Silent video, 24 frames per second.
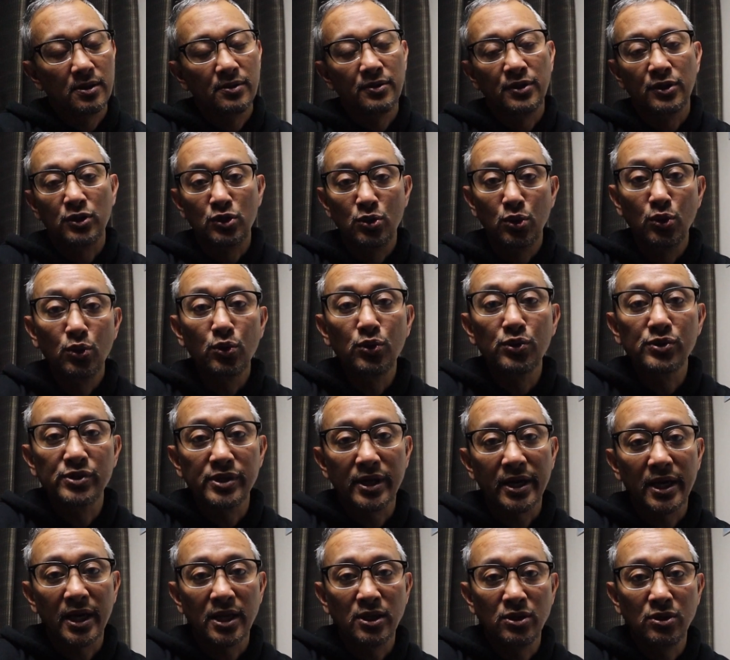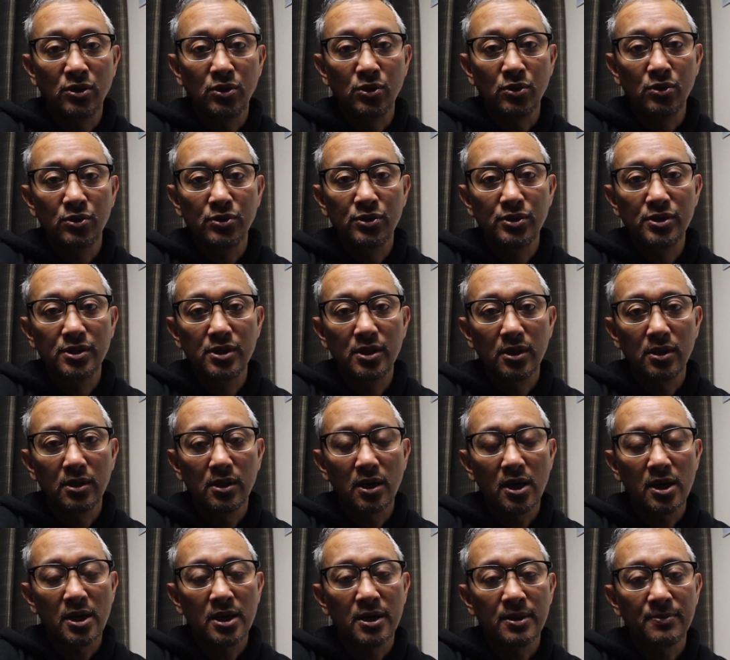the tools that I used
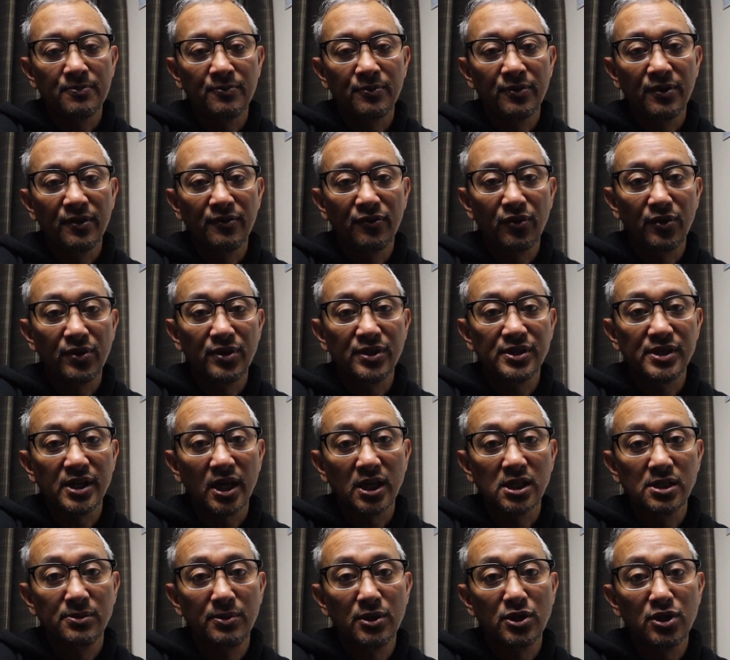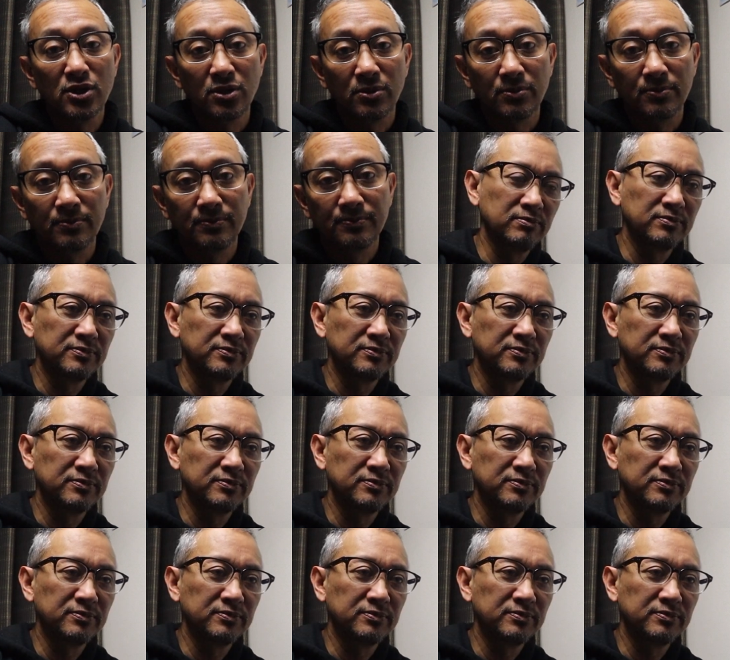um, for this exhibition.